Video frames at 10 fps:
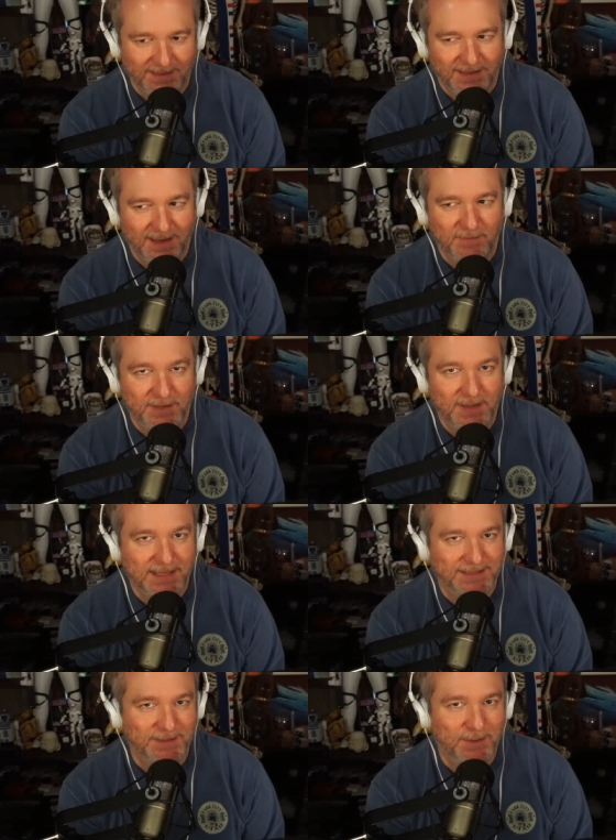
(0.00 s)
I haven't done that
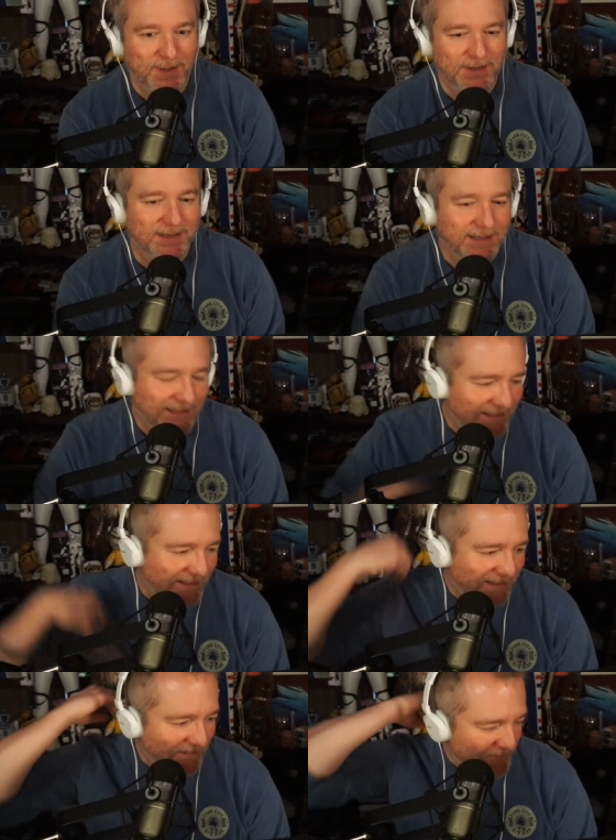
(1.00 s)
yeah. in so long.
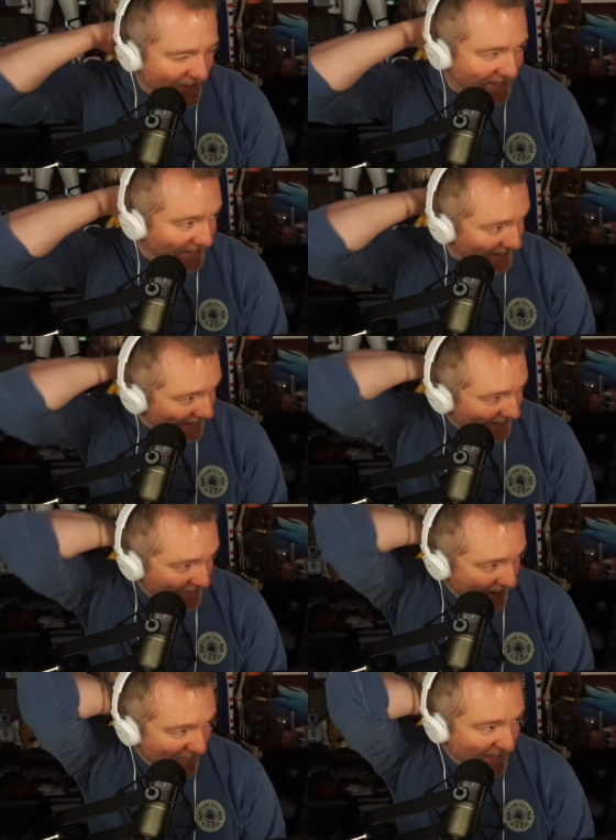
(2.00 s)
I'm trying to think. It
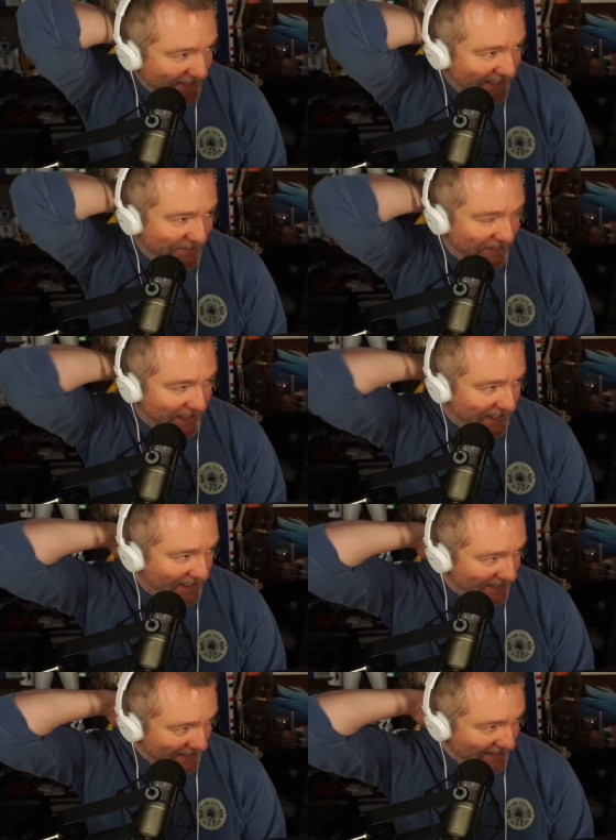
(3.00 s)
may have been since
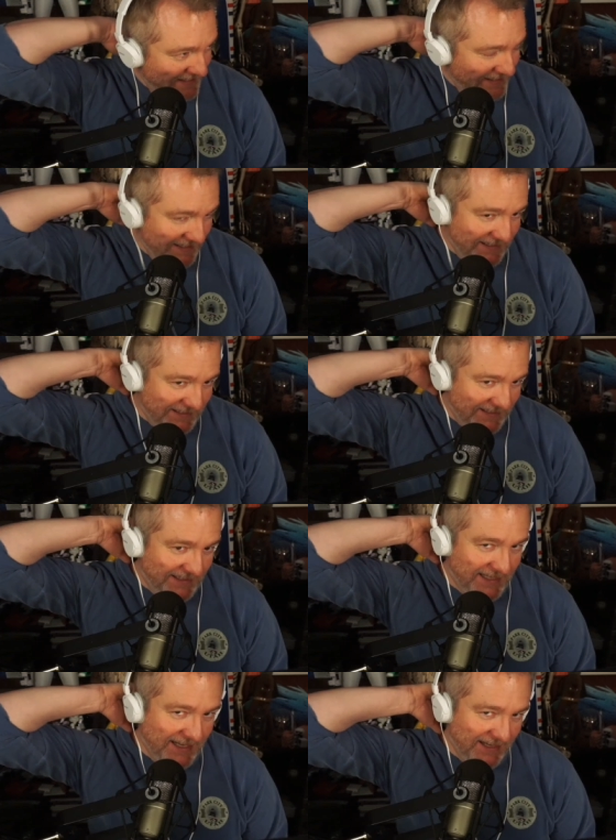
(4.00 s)
vanilla
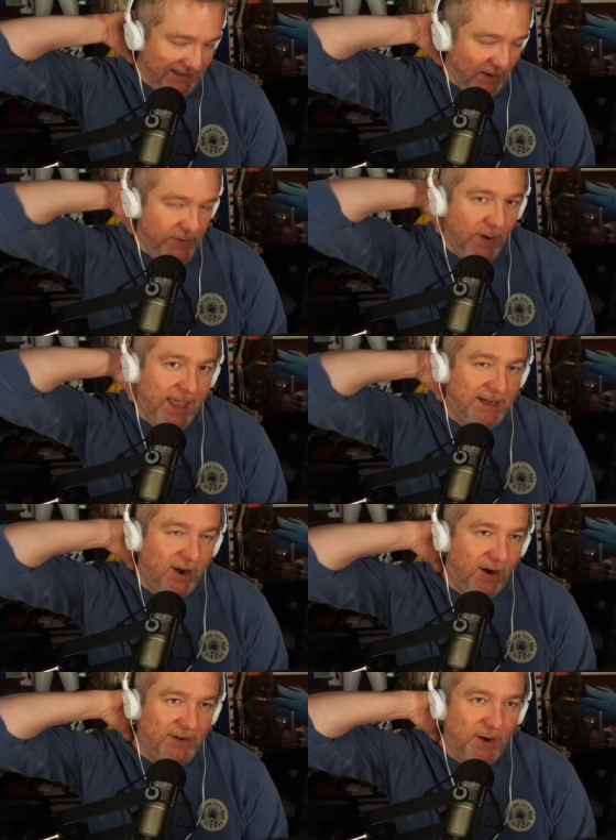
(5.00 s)
that I. Oh no, I had a
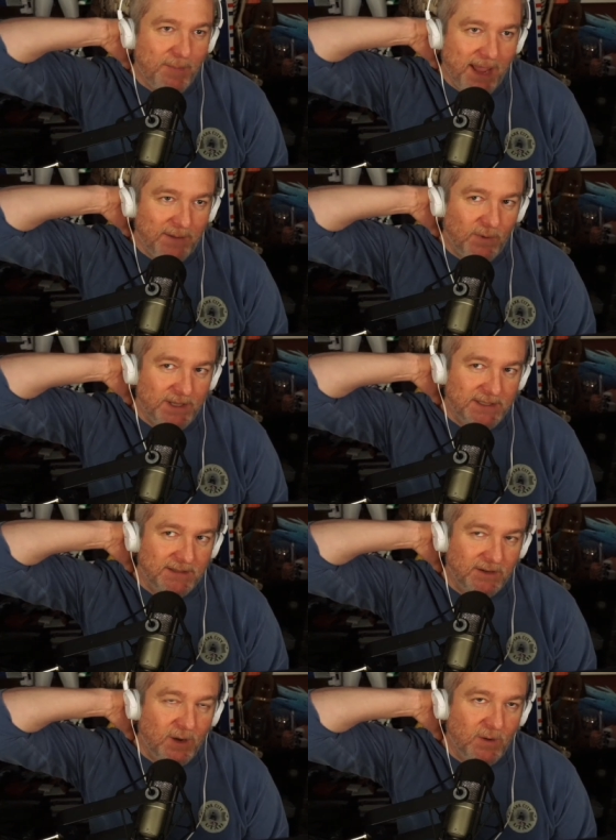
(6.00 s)
card go bad once
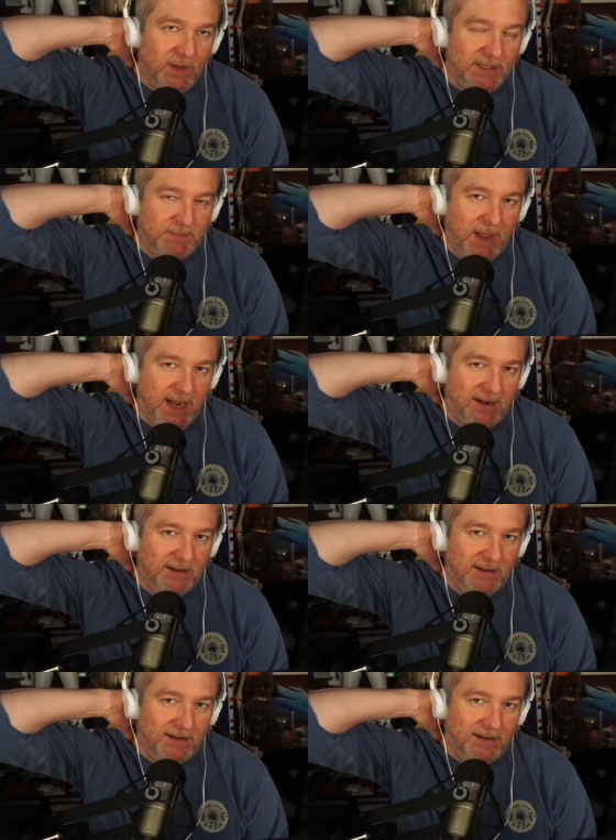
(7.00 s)
or go expired.